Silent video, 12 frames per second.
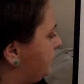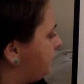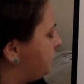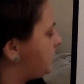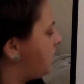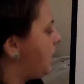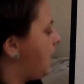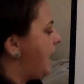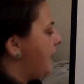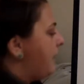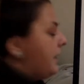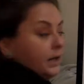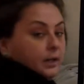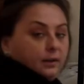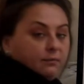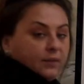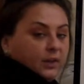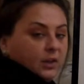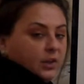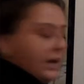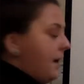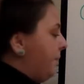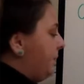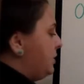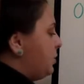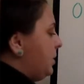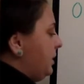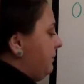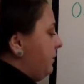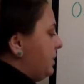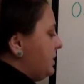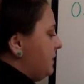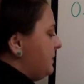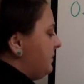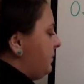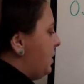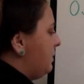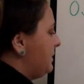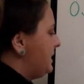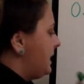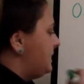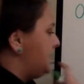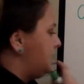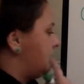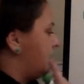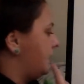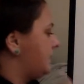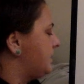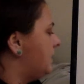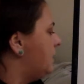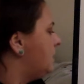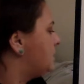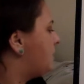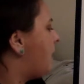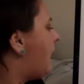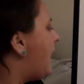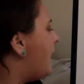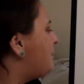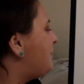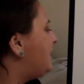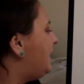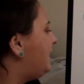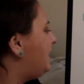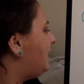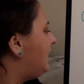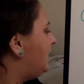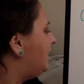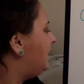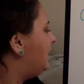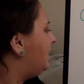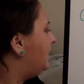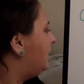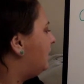So I already figured out that 24 times 4 was 96. So I'm thinking